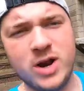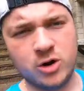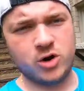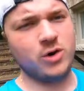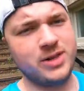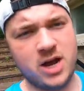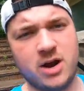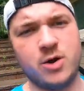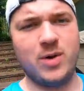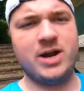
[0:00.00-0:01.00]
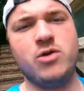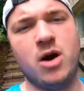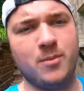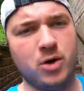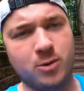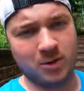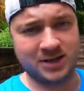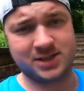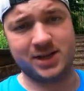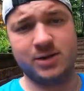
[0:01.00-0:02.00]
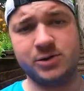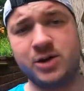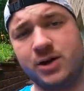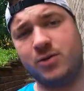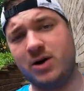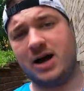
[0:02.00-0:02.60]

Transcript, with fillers: We are currently on our way to our boy Rusty who's going to